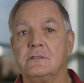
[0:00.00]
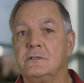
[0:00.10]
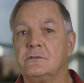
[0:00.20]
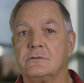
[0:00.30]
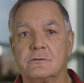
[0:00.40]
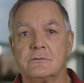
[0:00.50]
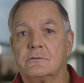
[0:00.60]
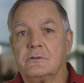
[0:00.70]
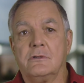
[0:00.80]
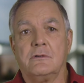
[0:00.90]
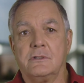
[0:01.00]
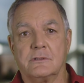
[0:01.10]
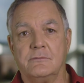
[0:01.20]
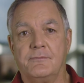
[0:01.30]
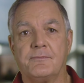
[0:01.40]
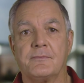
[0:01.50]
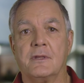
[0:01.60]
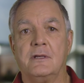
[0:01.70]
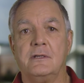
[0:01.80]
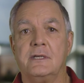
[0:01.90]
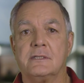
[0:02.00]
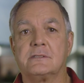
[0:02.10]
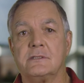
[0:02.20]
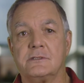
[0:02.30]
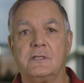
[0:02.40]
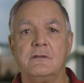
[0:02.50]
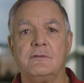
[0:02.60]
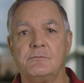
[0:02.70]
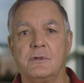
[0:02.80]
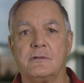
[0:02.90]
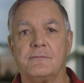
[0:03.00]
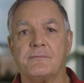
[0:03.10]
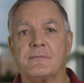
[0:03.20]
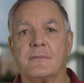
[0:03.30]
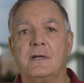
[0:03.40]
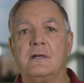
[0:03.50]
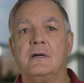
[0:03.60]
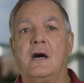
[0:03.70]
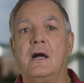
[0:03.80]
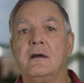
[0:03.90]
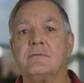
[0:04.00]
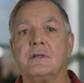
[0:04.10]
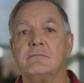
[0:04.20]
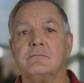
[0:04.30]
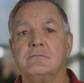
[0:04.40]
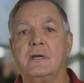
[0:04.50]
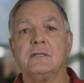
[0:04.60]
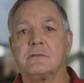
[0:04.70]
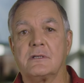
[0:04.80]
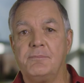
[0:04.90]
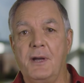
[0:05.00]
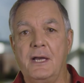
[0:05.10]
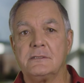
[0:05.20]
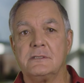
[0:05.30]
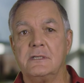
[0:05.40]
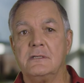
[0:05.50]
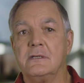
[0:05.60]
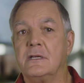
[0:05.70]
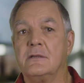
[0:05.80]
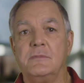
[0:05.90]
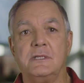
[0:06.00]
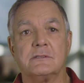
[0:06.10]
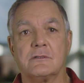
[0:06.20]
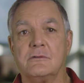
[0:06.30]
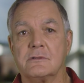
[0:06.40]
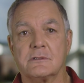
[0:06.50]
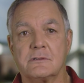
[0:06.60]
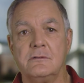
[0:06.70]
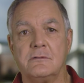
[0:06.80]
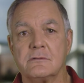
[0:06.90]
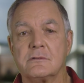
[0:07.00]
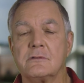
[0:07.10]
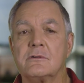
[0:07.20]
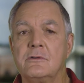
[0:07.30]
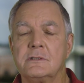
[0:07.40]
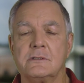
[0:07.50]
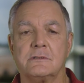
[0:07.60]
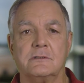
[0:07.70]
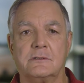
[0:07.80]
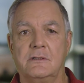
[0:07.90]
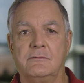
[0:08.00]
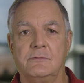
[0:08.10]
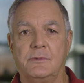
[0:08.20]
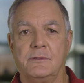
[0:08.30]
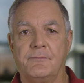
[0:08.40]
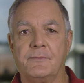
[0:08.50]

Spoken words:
in journalism. Is it achievable? I have the mental capacity and the means to go to school, so of course it's achievable.